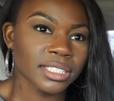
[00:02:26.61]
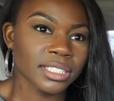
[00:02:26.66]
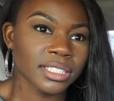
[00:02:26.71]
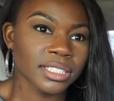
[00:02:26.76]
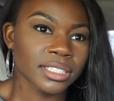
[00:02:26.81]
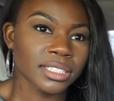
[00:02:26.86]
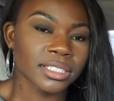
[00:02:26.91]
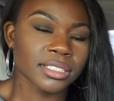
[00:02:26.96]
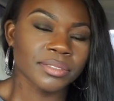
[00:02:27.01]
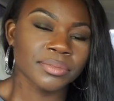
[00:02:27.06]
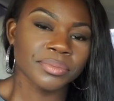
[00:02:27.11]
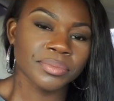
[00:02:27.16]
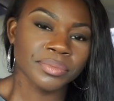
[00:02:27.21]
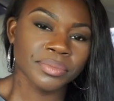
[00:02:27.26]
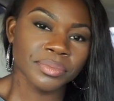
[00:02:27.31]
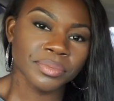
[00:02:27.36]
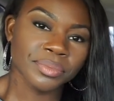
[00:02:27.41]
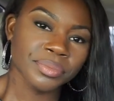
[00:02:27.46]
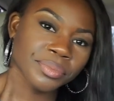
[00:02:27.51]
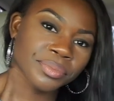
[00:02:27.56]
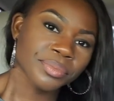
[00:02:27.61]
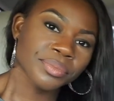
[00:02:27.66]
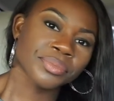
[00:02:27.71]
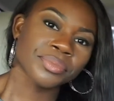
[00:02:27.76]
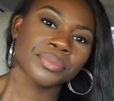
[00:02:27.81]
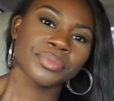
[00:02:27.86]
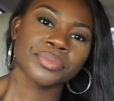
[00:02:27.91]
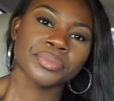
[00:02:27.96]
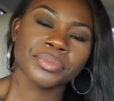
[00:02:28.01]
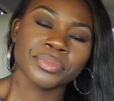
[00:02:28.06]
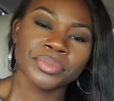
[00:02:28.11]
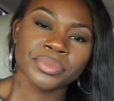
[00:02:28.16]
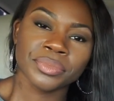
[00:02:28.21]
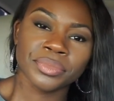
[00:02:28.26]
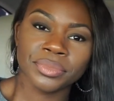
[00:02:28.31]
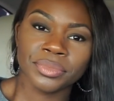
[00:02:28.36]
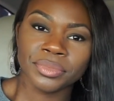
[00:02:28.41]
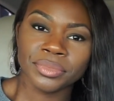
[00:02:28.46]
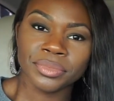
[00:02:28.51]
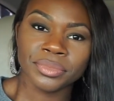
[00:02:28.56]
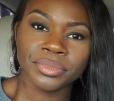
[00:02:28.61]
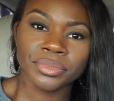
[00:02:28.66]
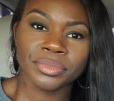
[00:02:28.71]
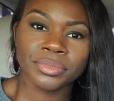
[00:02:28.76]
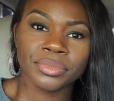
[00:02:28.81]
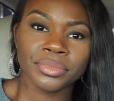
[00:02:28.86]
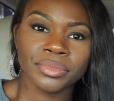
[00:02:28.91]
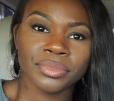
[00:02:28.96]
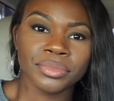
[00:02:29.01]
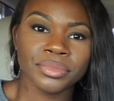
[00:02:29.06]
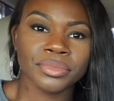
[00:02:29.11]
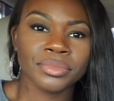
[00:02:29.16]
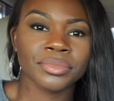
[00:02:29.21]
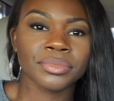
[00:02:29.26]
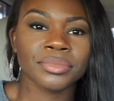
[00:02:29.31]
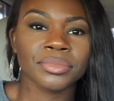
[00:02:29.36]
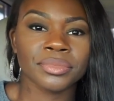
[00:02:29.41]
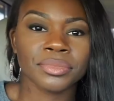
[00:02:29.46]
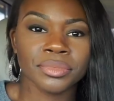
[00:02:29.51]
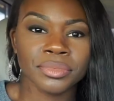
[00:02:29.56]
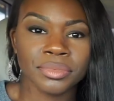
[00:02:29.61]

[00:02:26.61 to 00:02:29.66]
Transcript: (not speaking)